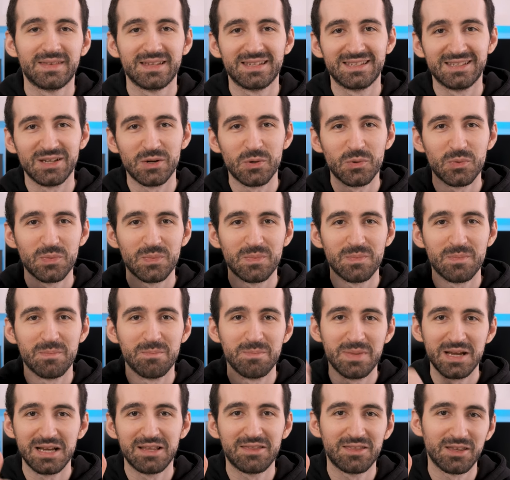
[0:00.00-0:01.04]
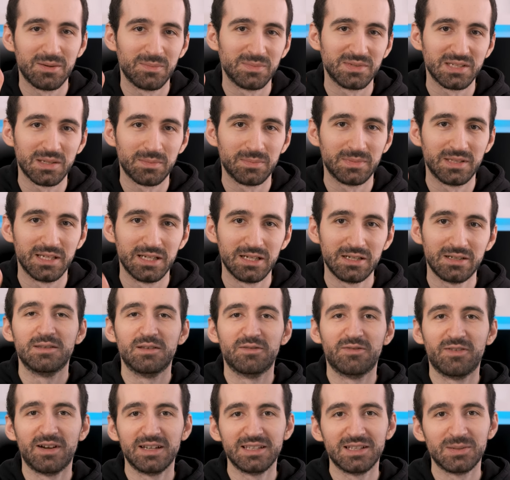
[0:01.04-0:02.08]
So big thumbs up there. The
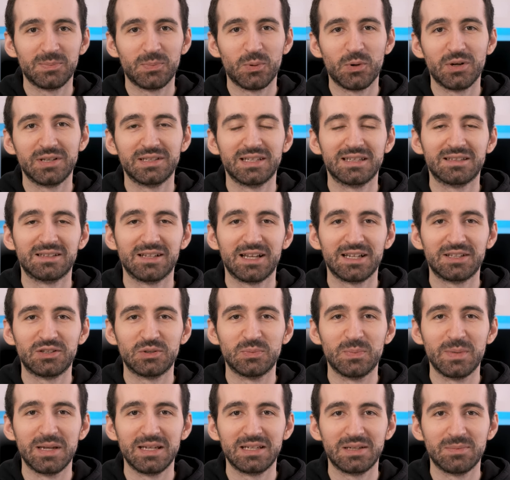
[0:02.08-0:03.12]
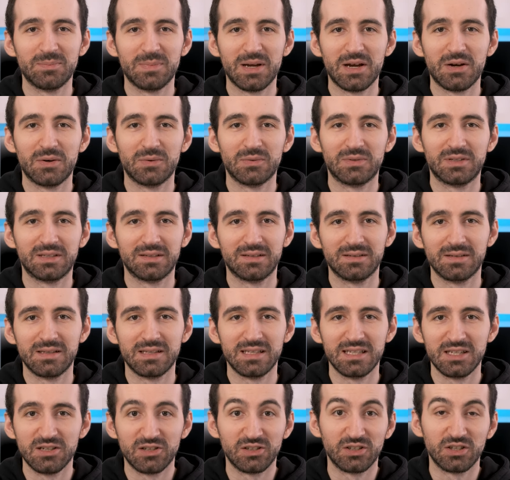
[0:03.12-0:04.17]
final point I'd like to make about uh,
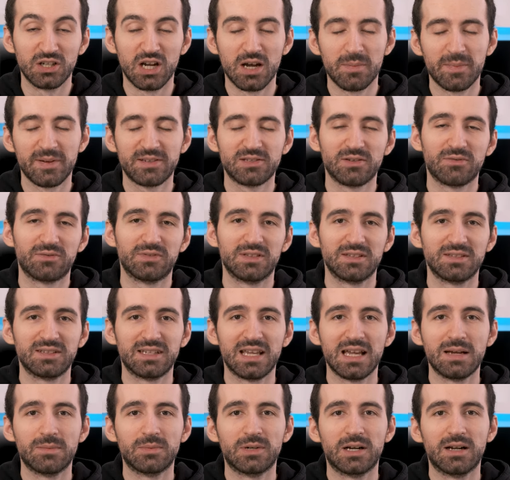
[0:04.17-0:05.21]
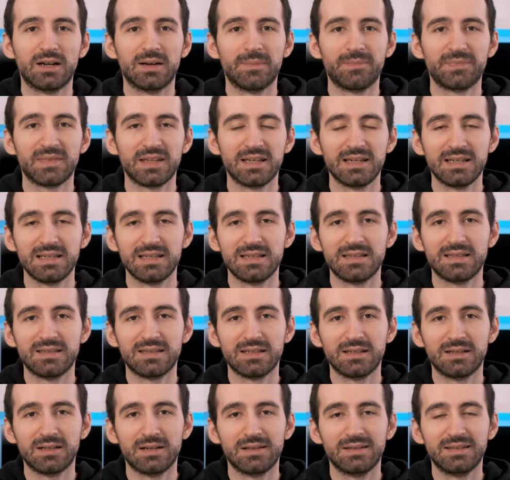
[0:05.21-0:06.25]
the ergonomics of this camera is
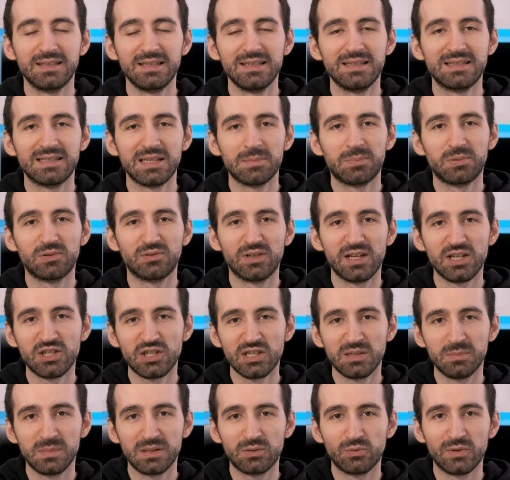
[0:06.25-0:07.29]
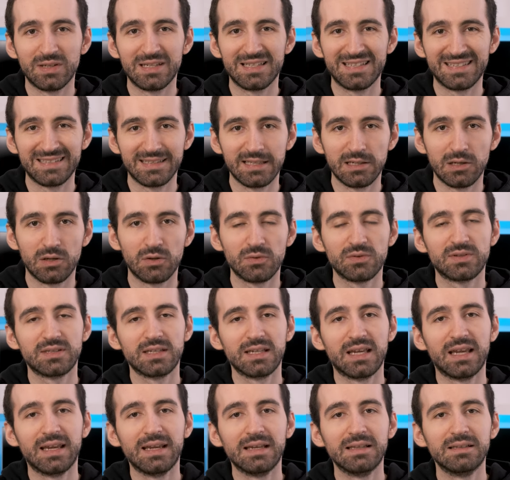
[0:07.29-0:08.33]
uh, the separation between stills
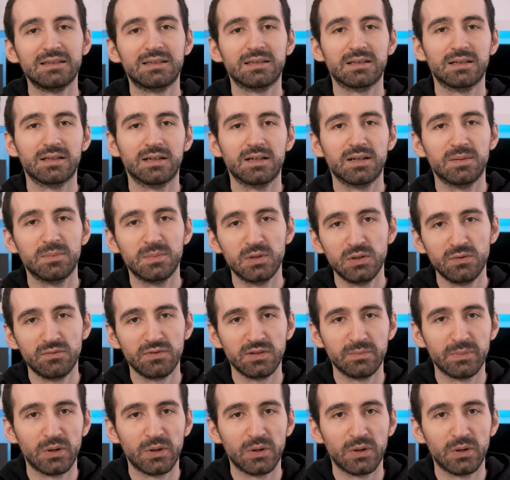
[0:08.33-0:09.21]
and uh, movie